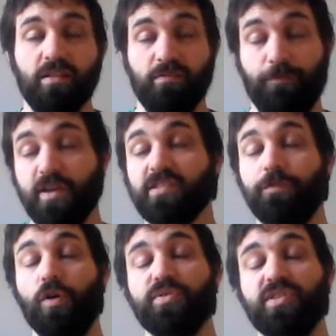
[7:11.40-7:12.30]
first and
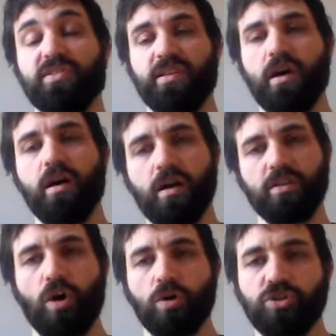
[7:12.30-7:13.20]
foremost is to
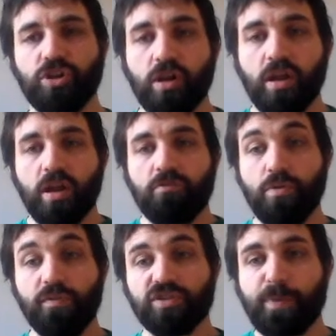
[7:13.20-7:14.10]
dodge
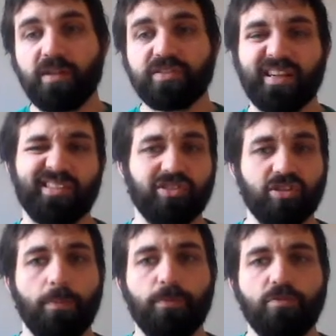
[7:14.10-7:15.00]
removal spells, and it's to
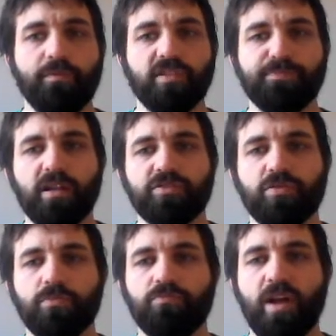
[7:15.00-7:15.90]
stop removal spells
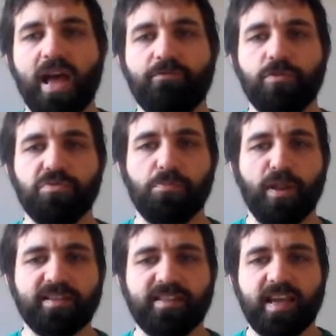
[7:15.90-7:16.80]
from ruining the
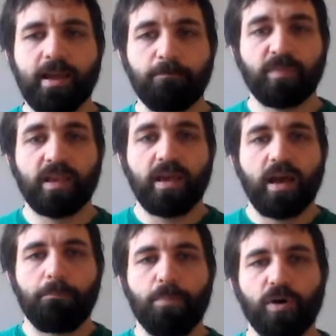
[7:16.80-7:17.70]
player's day.
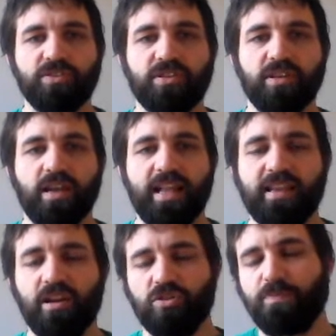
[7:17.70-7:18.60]
But it
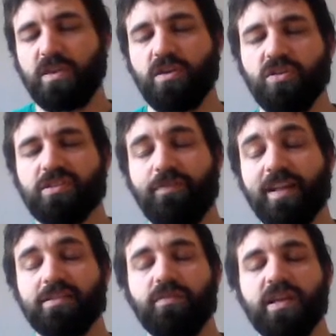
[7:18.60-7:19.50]
can also be used
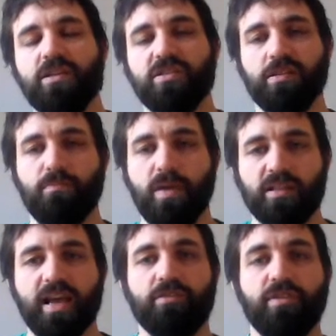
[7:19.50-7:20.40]
defensively, just to make
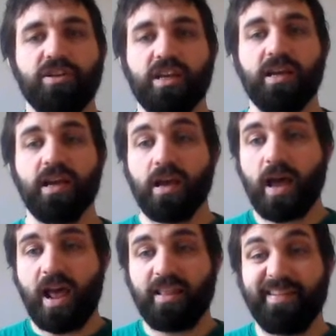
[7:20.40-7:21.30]
their creature
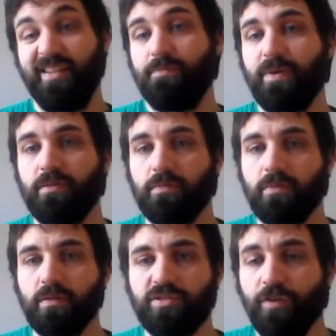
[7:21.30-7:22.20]
a little bit
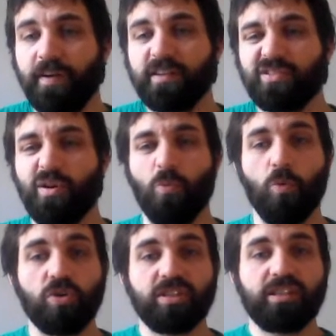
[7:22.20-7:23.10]
tougher, so it
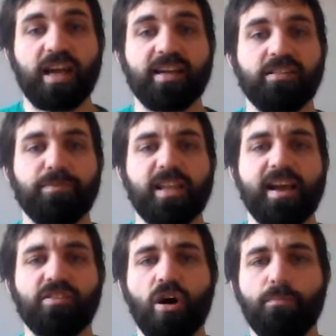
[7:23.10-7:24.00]
won't die
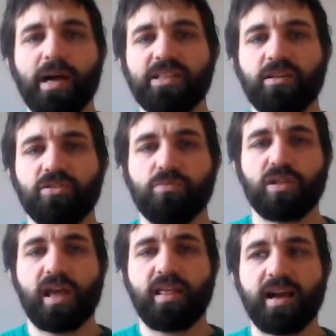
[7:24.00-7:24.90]
in combat or something
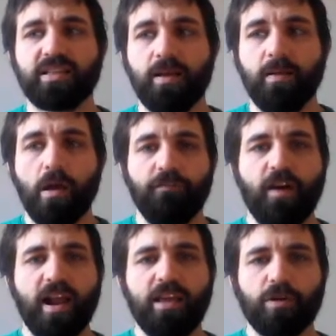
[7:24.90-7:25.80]
like that.
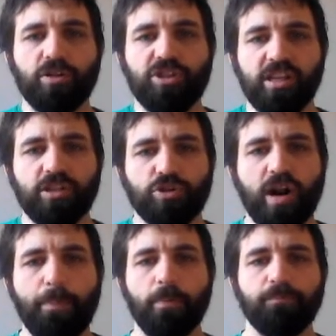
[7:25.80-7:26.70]
Finally, we've got Chill and Trap.